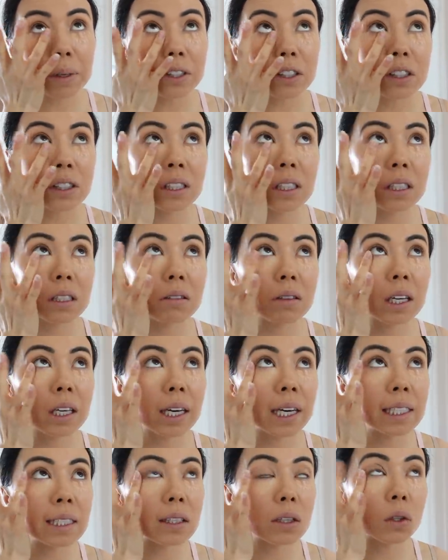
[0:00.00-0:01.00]
but just a
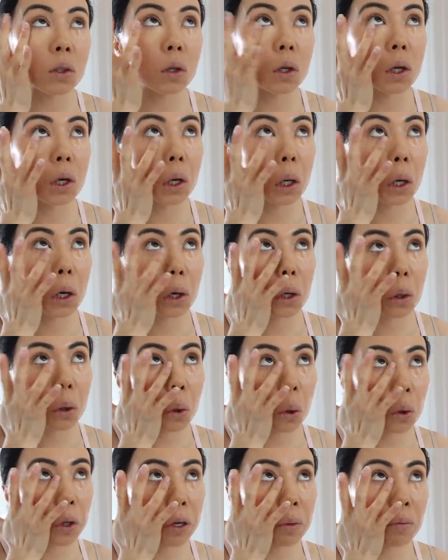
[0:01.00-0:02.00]
nice little
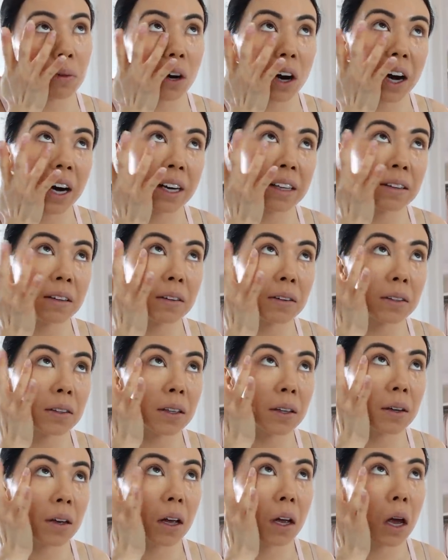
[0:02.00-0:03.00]
golden bronze.